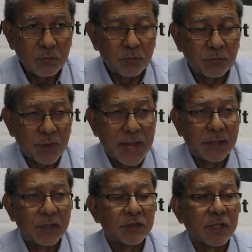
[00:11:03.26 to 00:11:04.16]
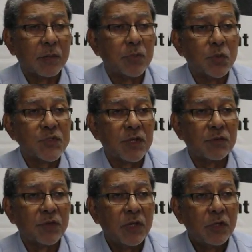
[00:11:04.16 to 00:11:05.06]
violent and
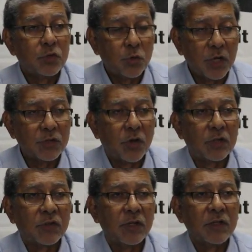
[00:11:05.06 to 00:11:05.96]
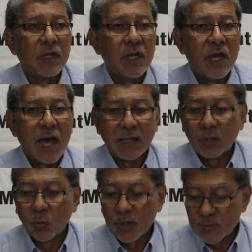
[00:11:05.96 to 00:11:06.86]
abusive to her daughter. And
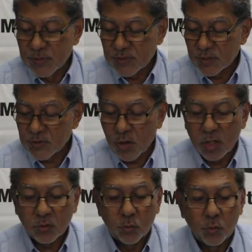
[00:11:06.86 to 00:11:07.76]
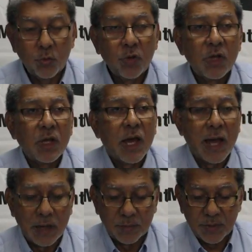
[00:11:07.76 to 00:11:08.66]
it was Mr. Scott who
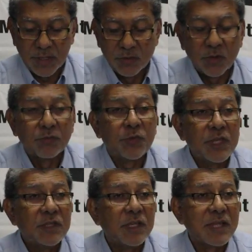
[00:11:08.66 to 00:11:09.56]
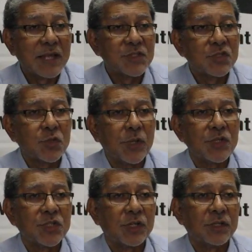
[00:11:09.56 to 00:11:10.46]
intervened in that
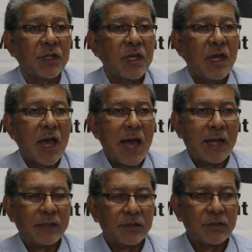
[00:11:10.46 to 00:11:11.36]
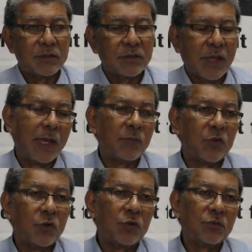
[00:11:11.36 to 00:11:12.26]
situation and
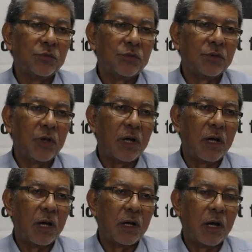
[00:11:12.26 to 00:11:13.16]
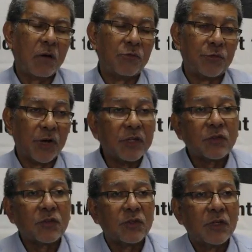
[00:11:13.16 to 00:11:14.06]
helped to
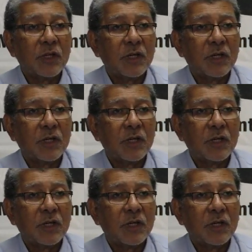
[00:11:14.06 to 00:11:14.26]
avert